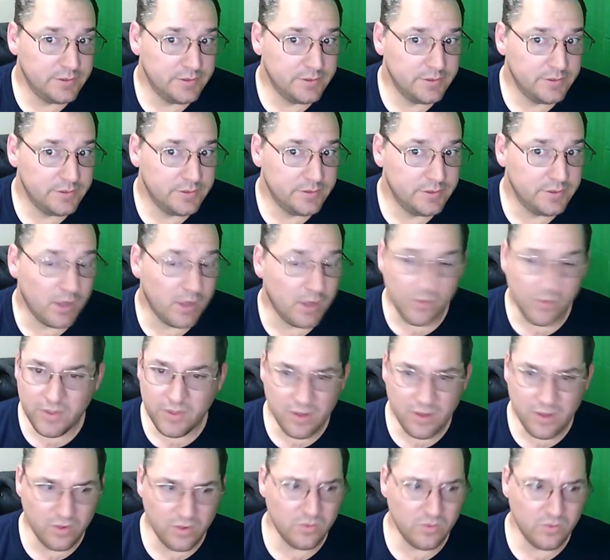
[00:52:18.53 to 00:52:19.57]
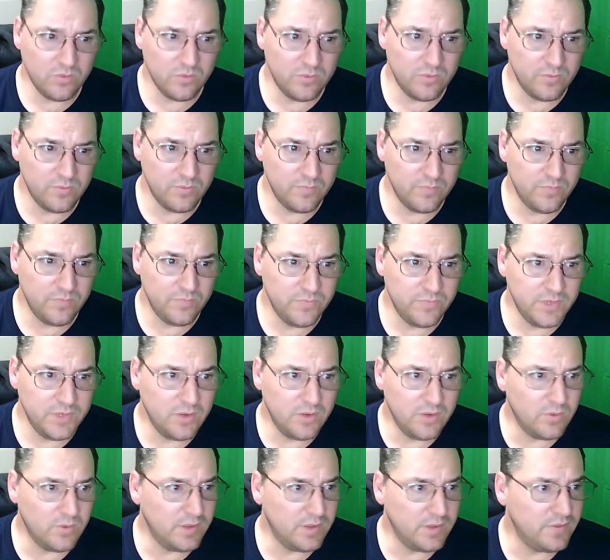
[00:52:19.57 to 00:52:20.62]
Although, you know
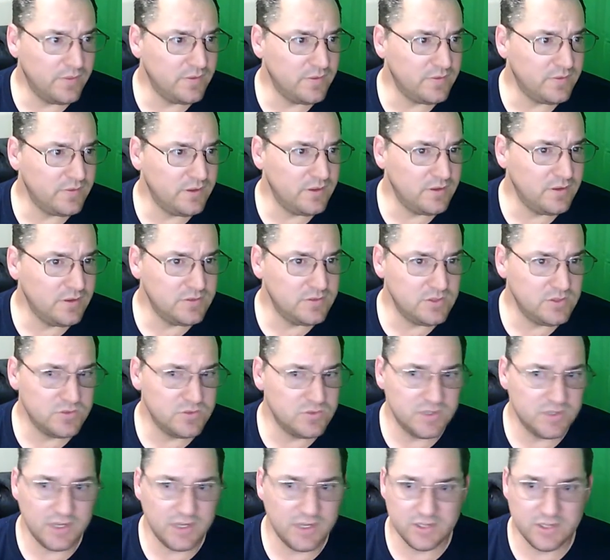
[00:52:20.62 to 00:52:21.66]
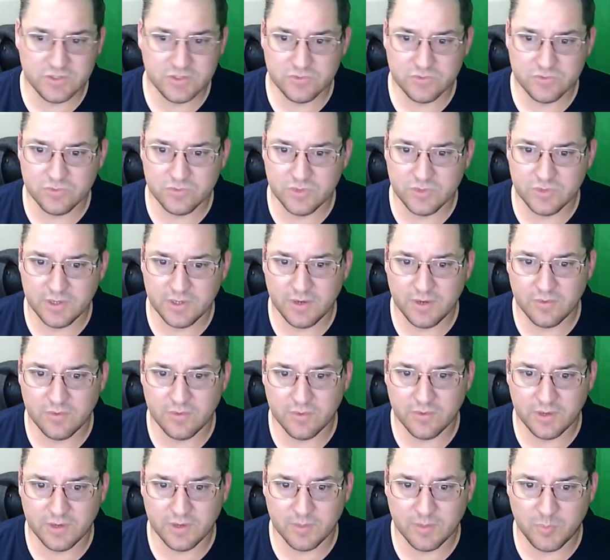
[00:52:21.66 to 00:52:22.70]
what? This is using extruded here. Hold
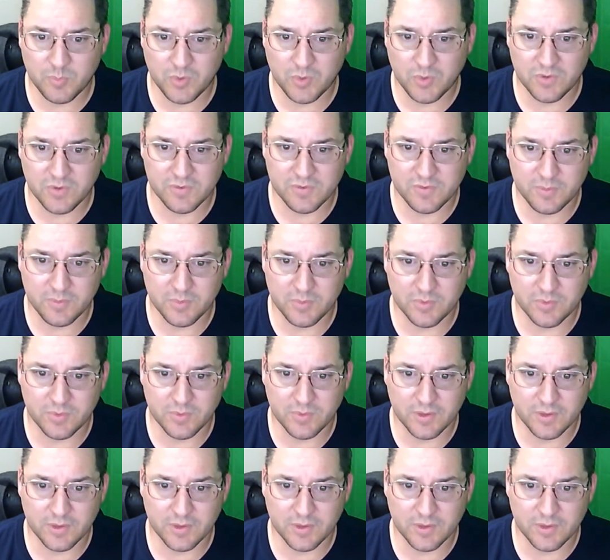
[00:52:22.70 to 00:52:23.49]
on, I'll pull this up real quick.